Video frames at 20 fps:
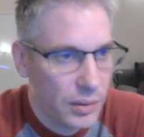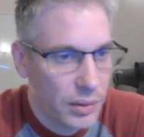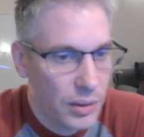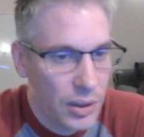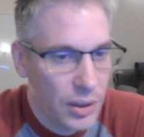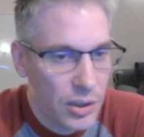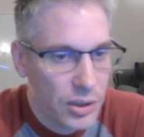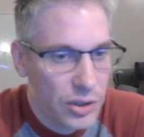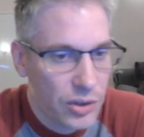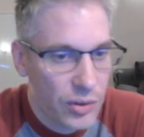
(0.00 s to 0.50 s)

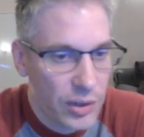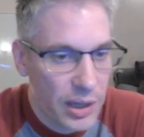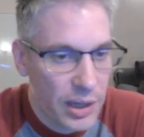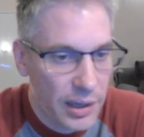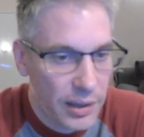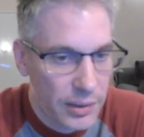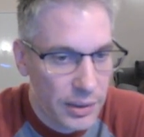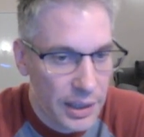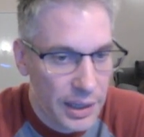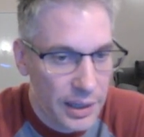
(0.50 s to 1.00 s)
So
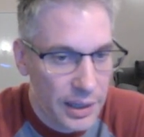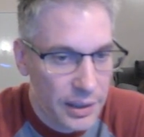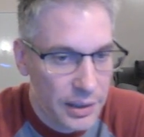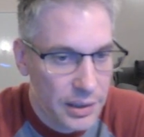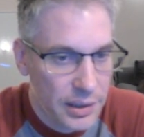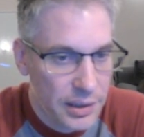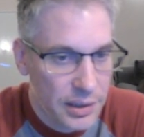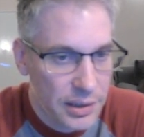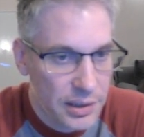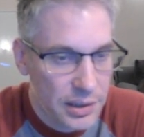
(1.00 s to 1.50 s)
yeah, that
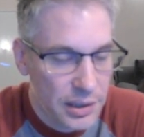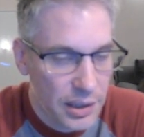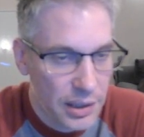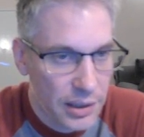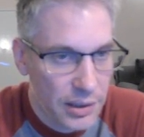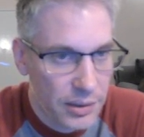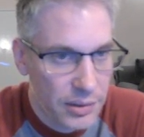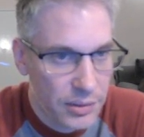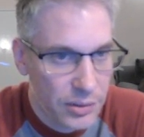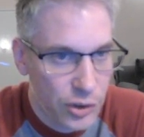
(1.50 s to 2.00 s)
is
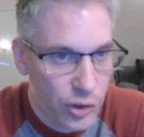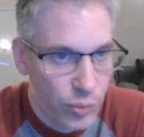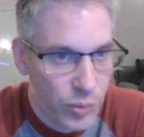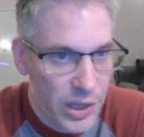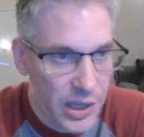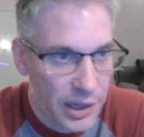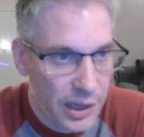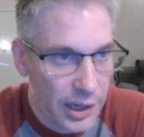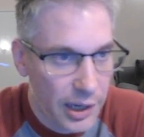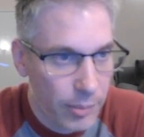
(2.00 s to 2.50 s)
to
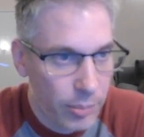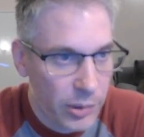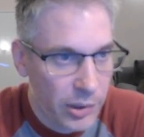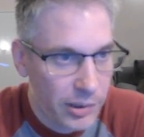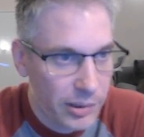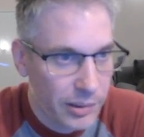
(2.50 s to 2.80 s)
recap.